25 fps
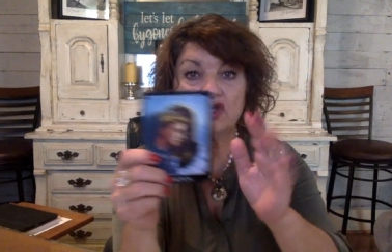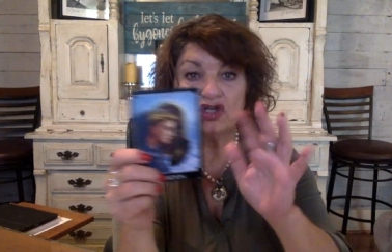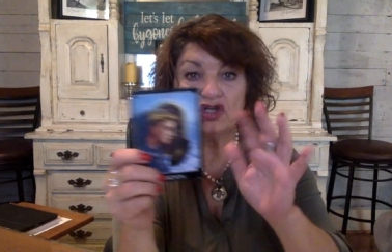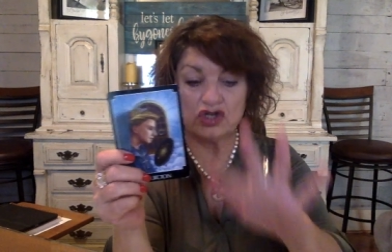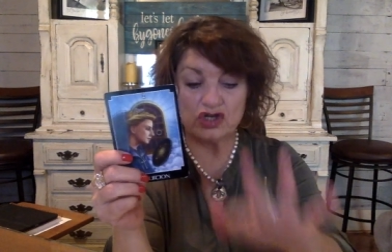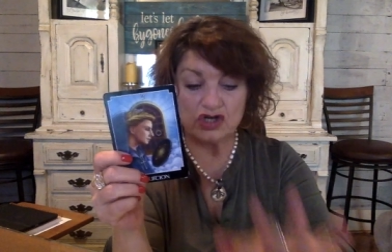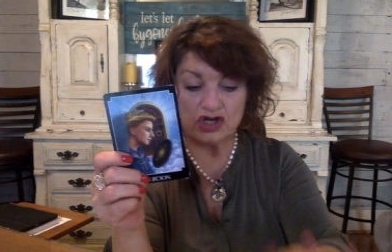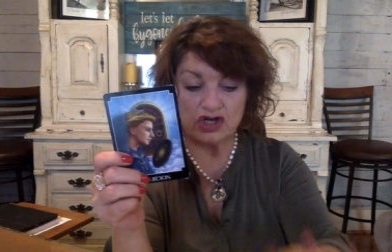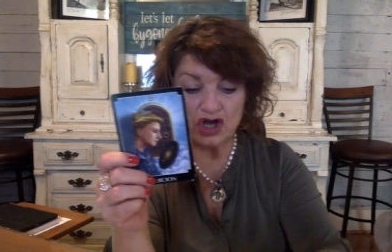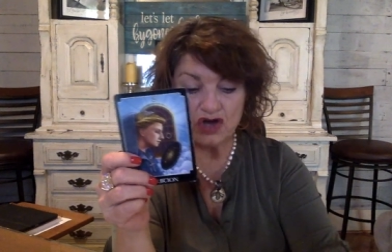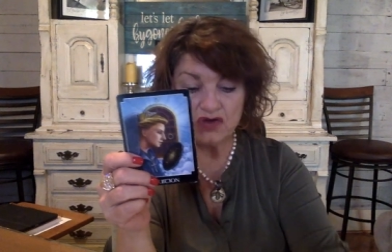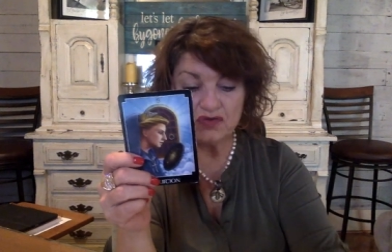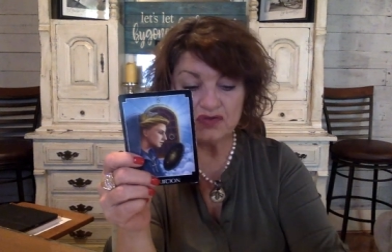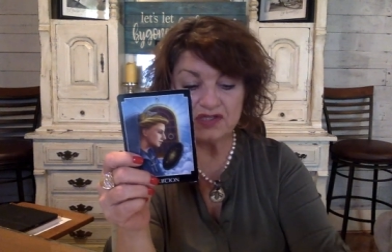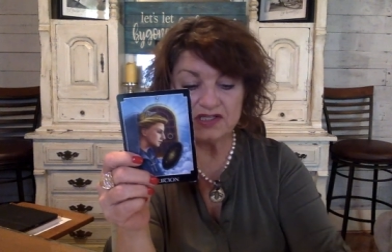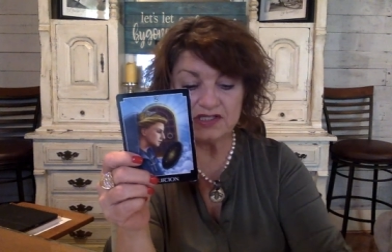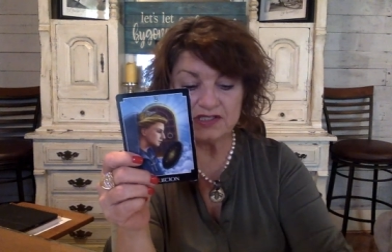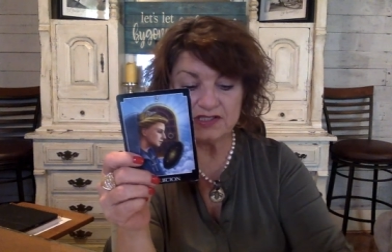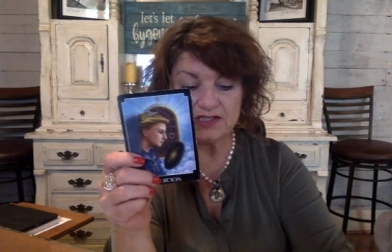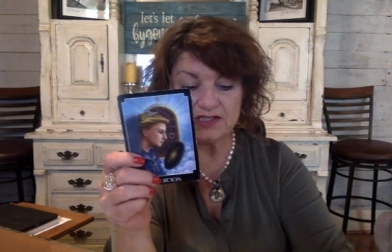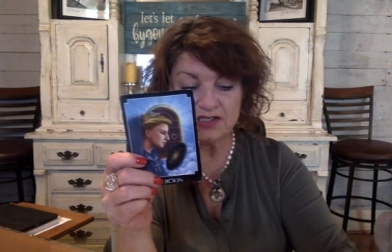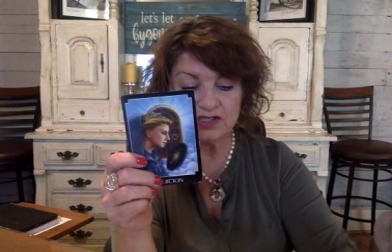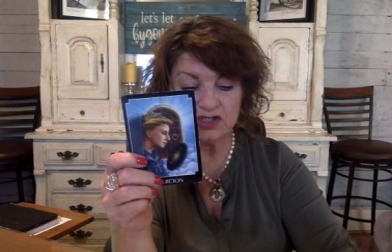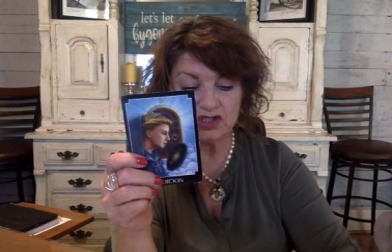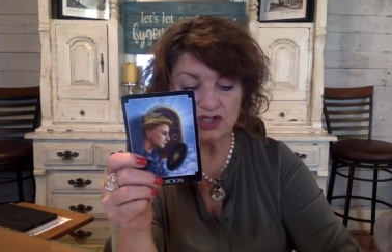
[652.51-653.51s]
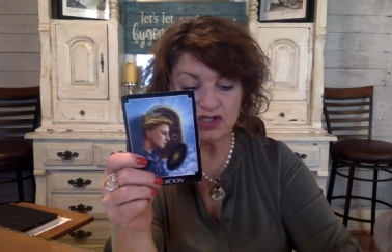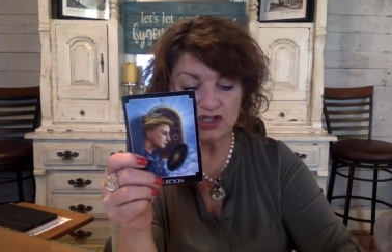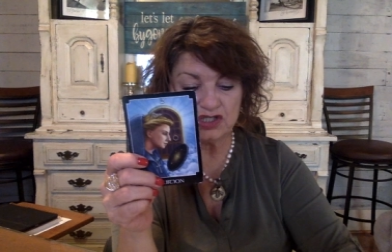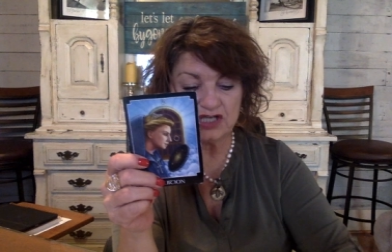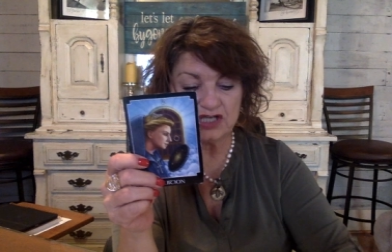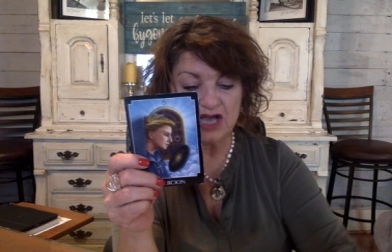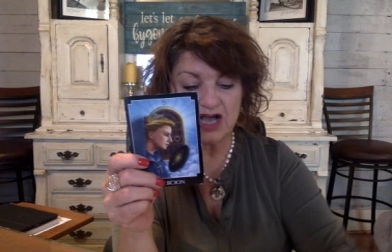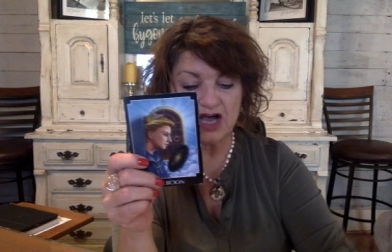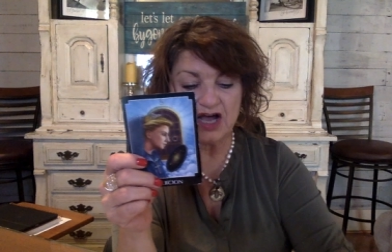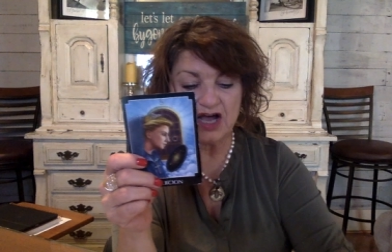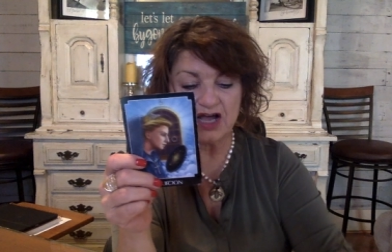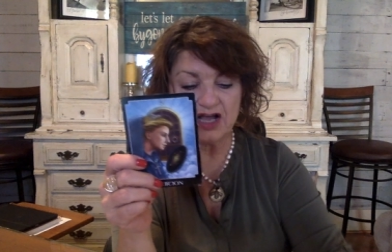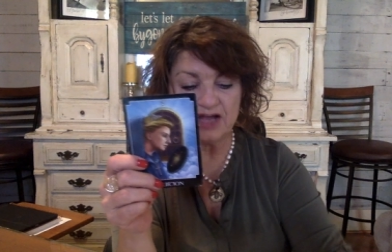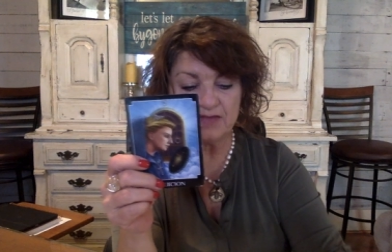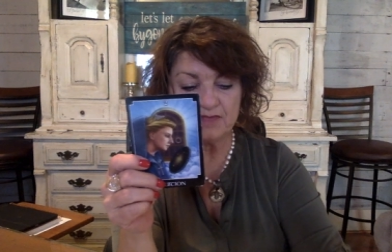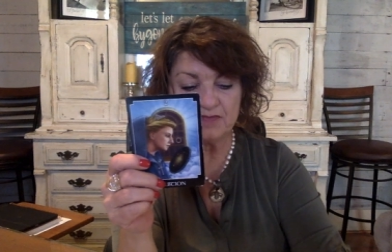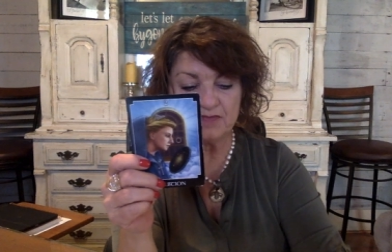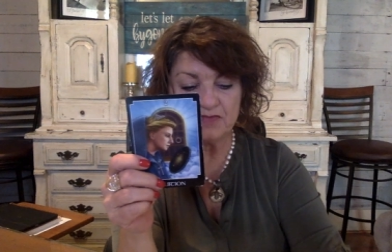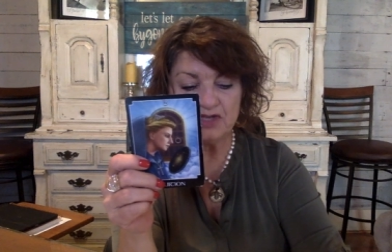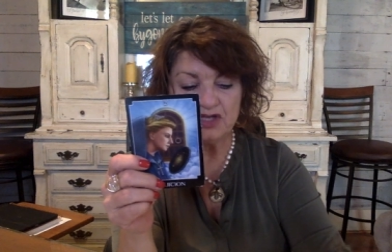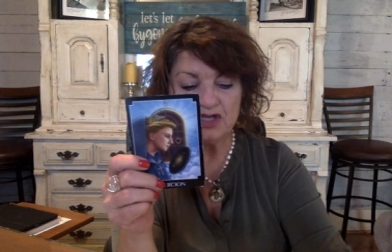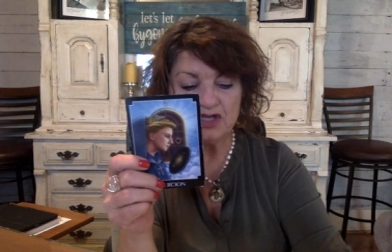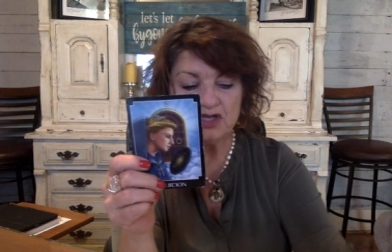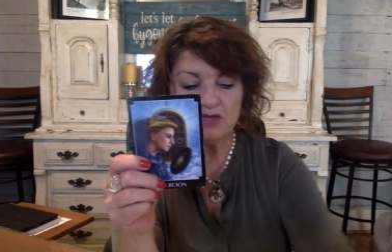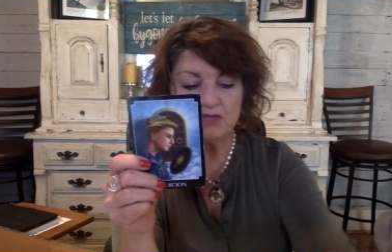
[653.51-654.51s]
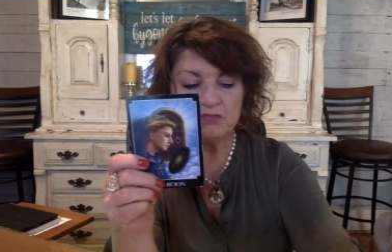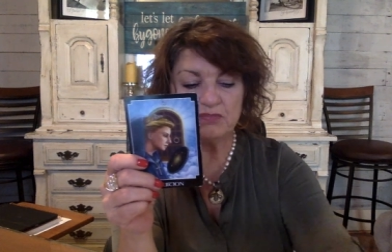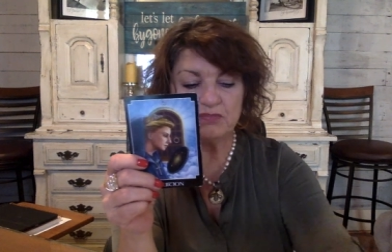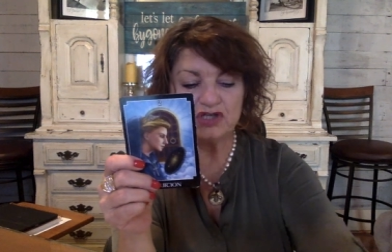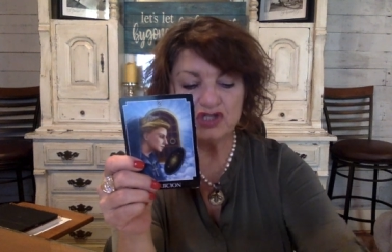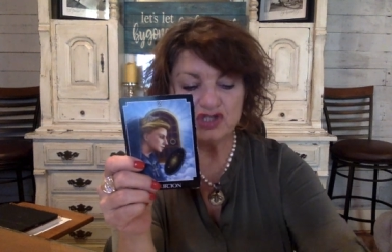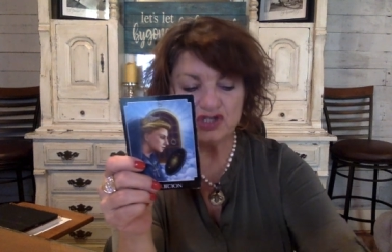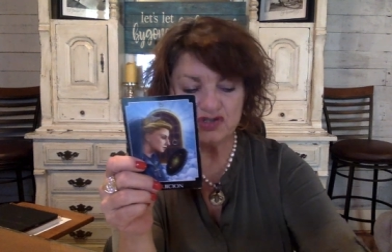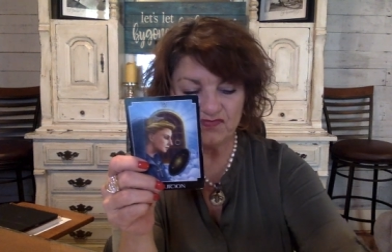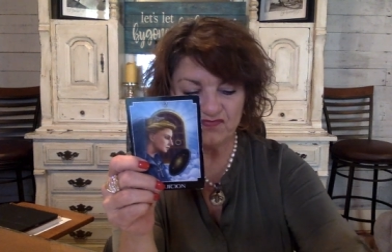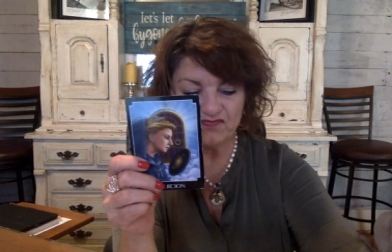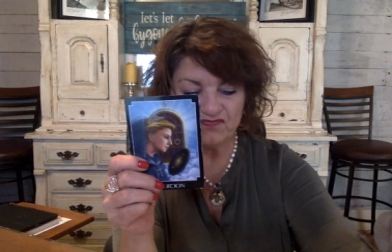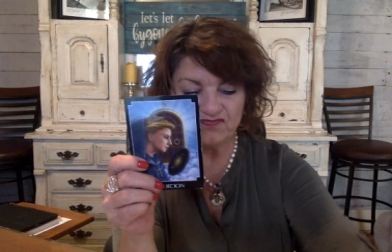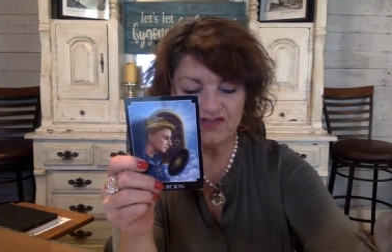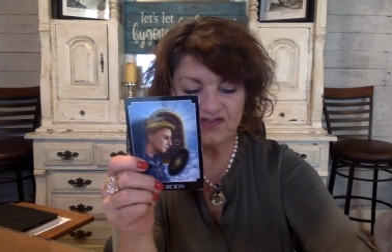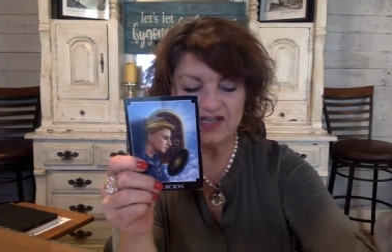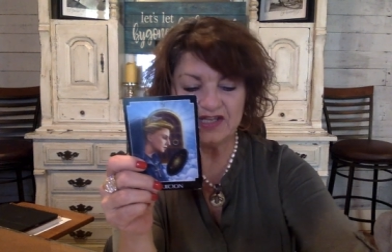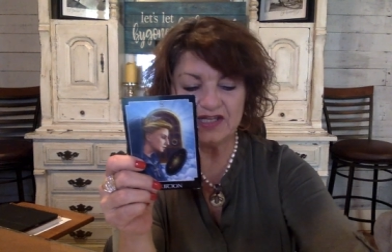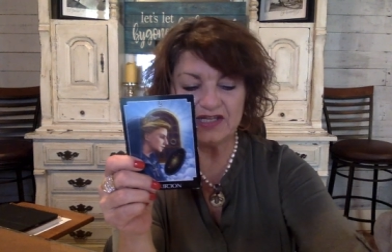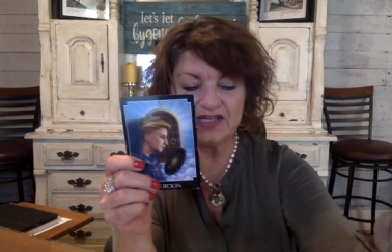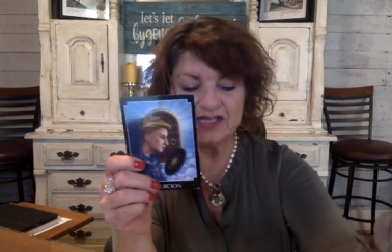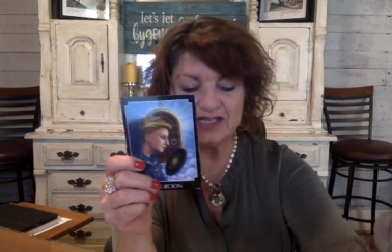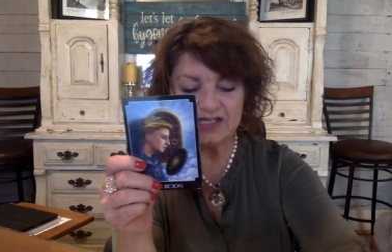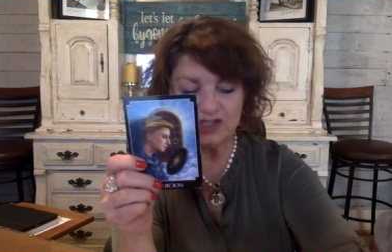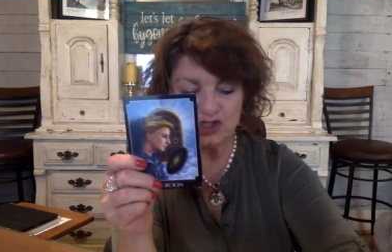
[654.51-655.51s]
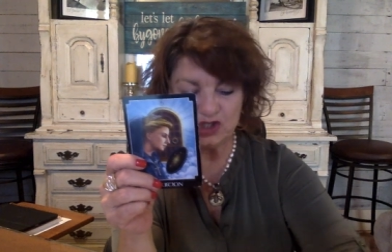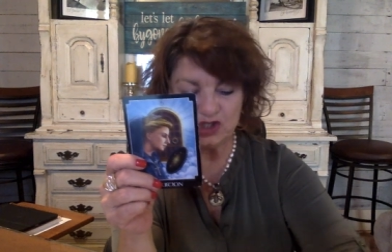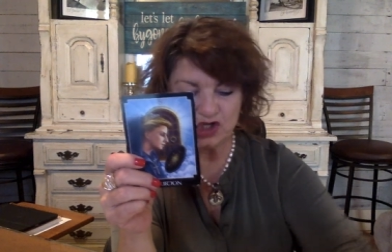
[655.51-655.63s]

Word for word: You know this is your time, but you're feeling